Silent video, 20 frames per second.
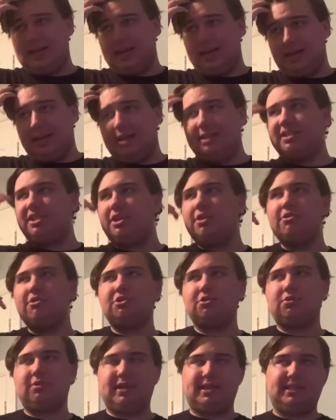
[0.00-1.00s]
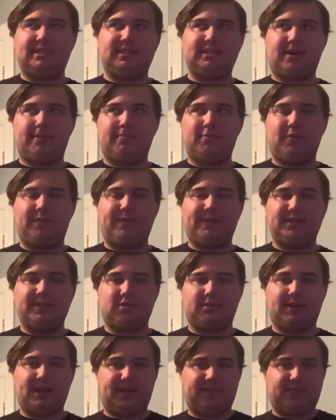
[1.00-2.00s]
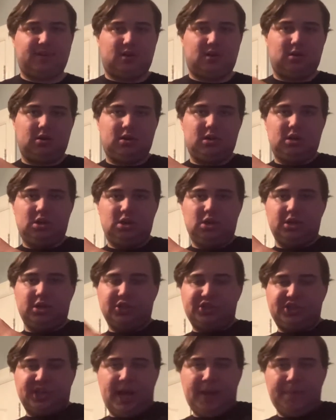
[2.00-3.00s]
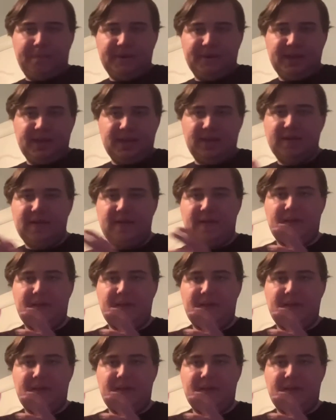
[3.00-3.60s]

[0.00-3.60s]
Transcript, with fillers: Because usually some movies are either choppy,